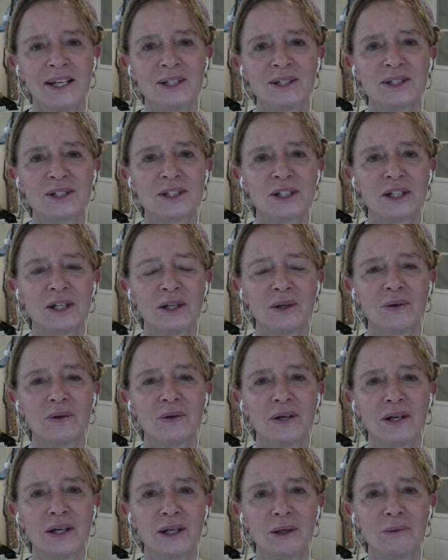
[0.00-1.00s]
and so
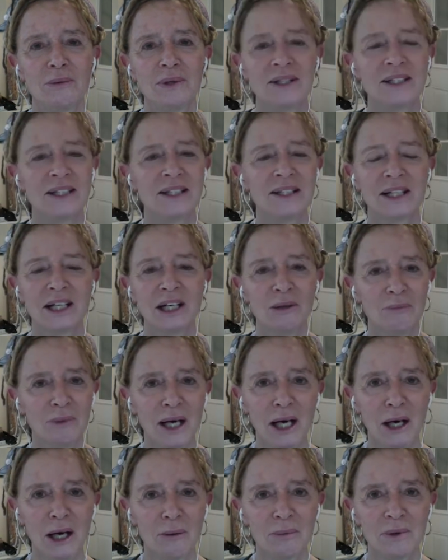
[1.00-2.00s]
um, it didn't come
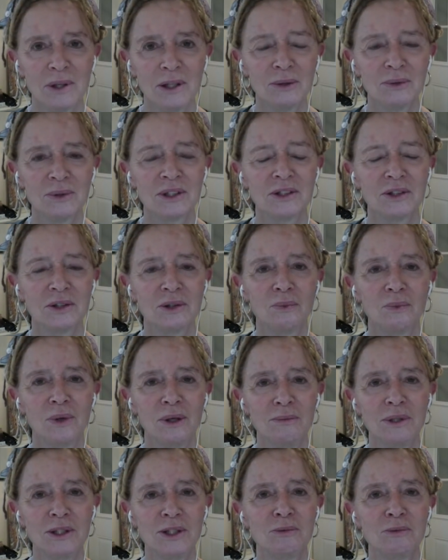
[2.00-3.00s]
up, you know, until the
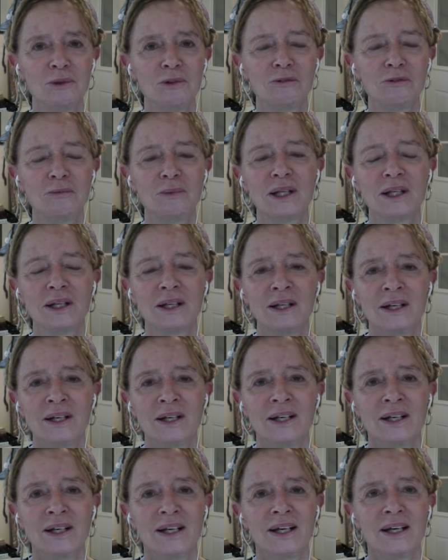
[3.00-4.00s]
women's movement
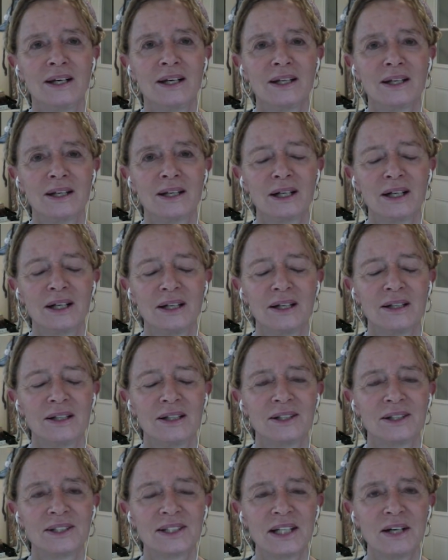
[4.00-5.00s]
and uh, in
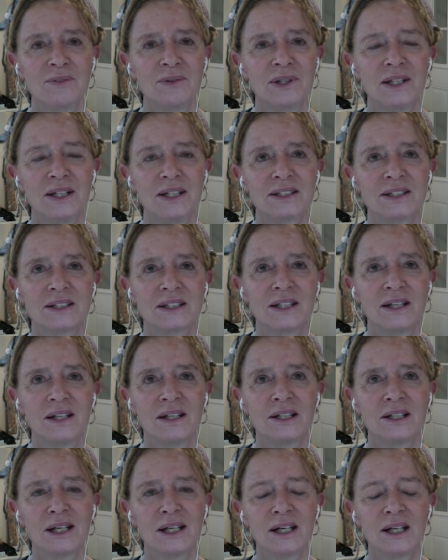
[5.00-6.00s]
the 70s.
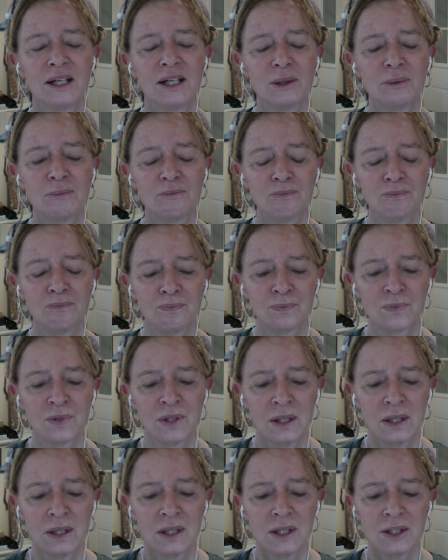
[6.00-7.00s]
And um,
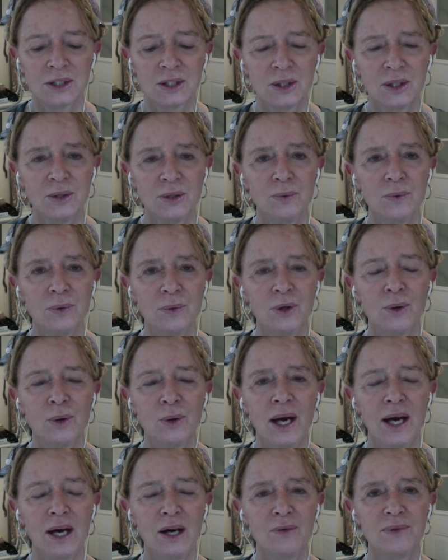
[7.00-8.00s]
so you you
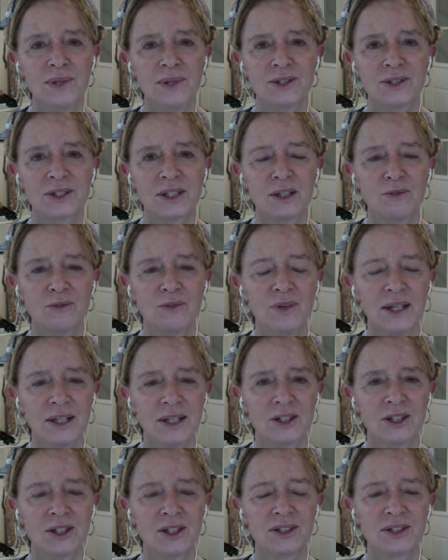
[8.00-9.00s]
have these
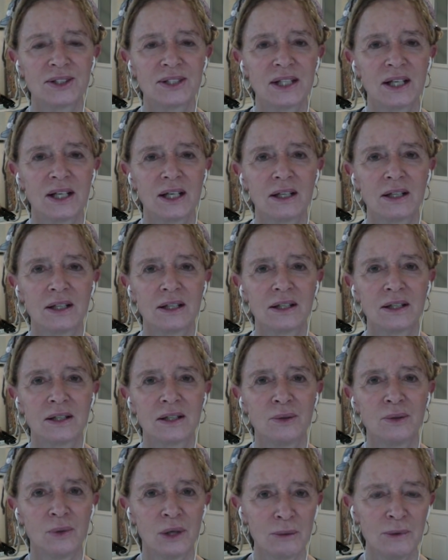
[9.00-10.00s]
convictions that
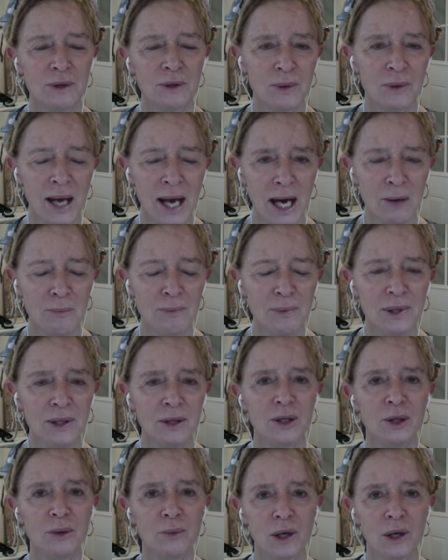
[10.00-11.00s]
you want to be happy or
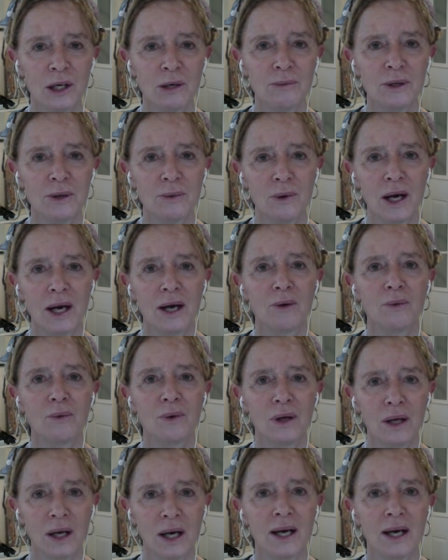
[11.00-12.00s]
you want to be right
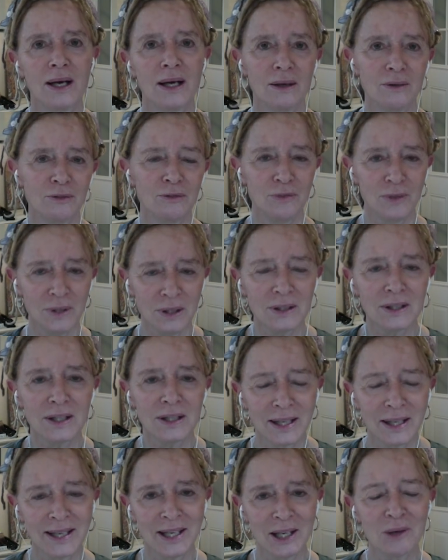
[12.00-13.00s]
well i feel
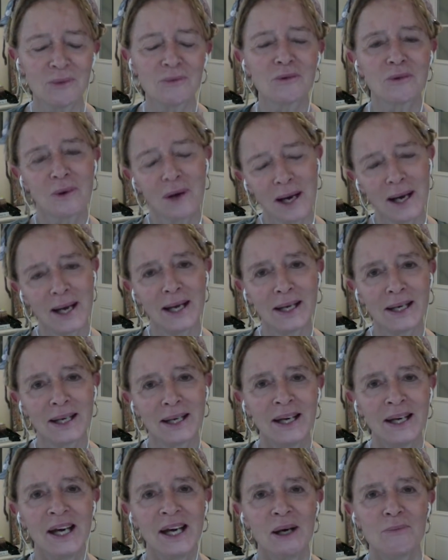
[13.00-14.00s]
that i am right
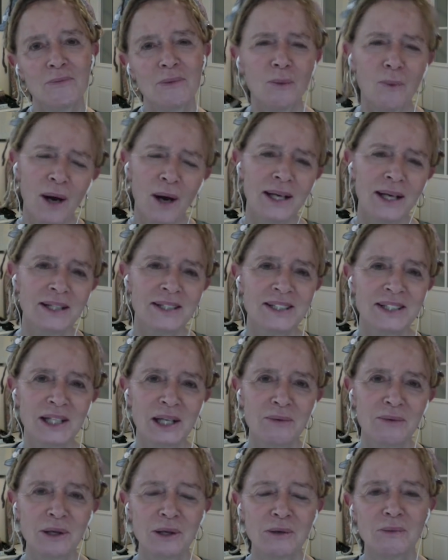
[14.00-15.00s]
but why doesn't
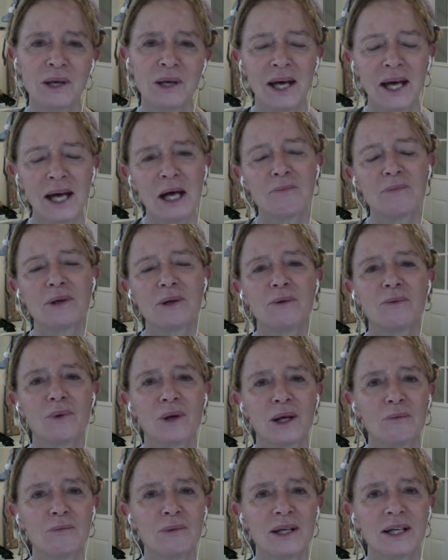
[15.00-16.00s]
that make me happy
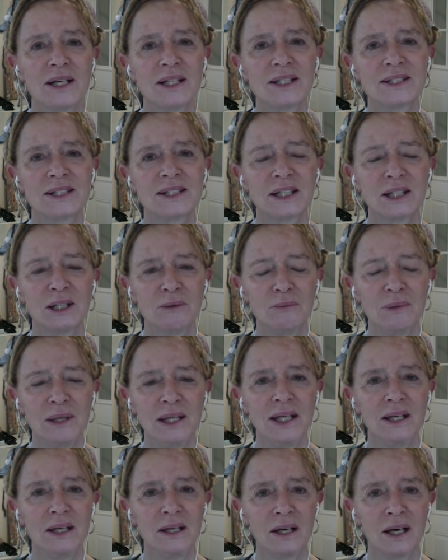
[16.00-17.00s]
well because the
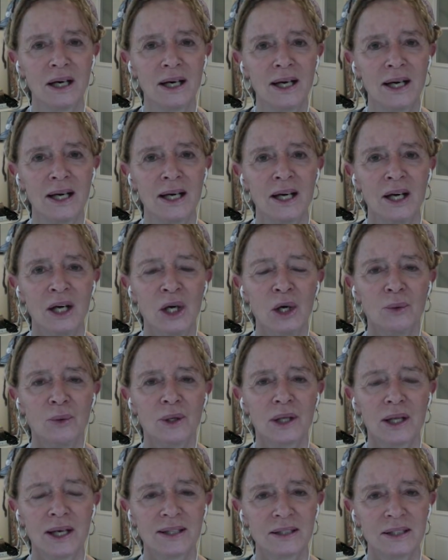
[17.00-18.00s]
committee and i
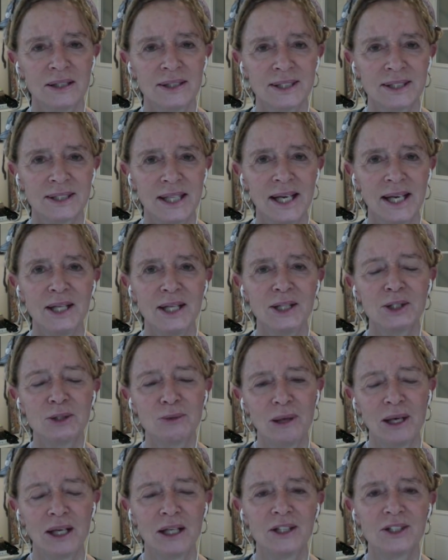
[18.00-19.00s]
would like to stage
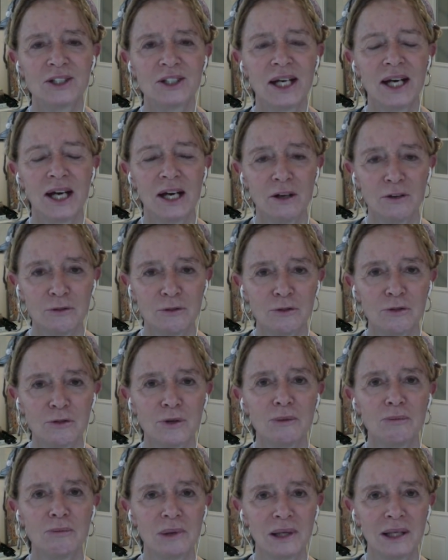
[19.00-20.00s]
manage
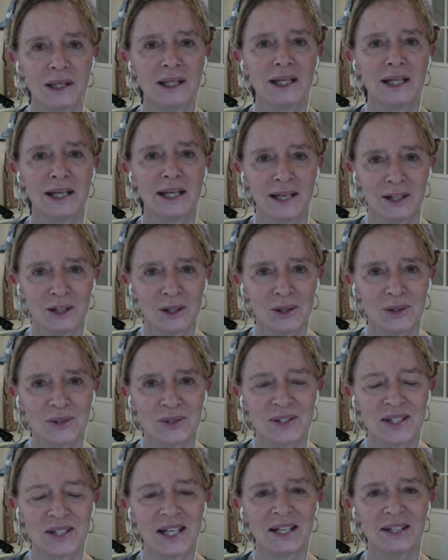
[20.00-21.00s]
everybody
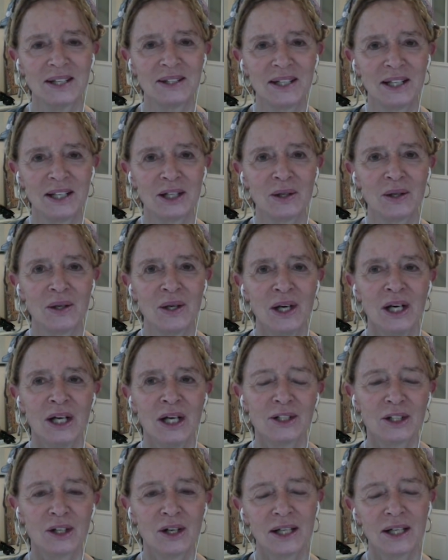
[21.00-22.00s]
else that they're
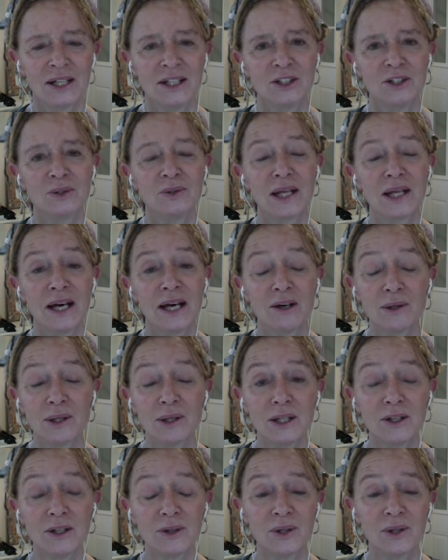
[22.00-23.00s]
talking too
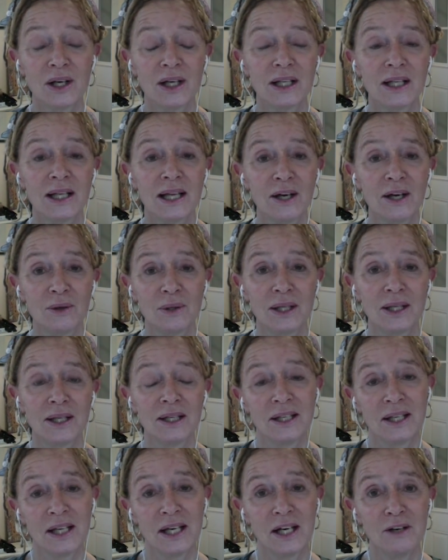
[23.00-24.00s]
loudly or not loudly
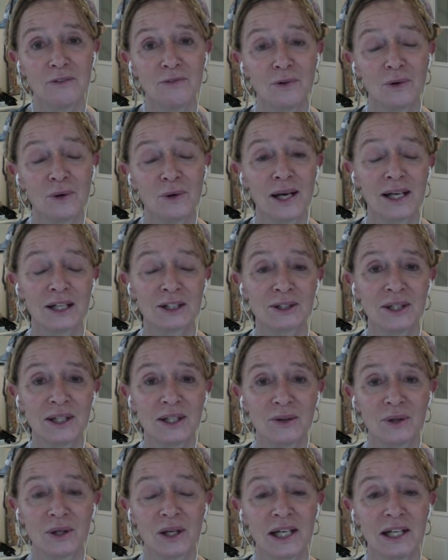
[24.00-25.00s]
enough or actually
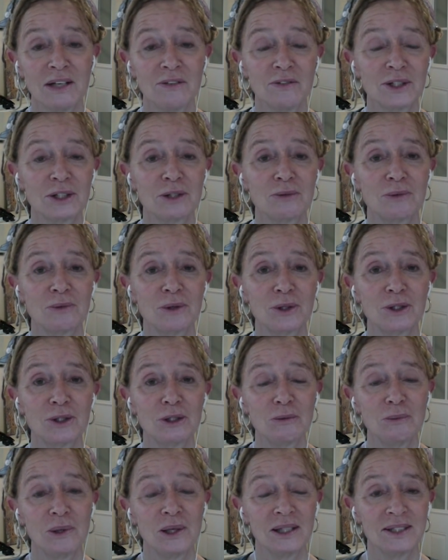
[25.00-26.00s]
they're not even supposed to
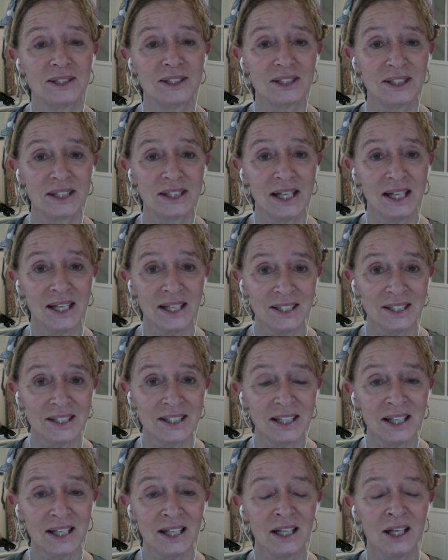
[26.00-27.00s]
be on stage
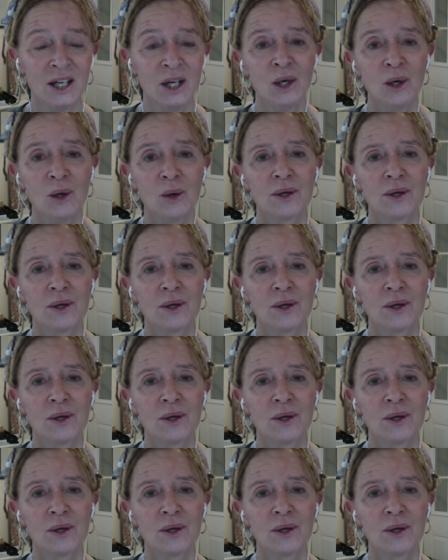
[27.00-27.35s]
yet mm.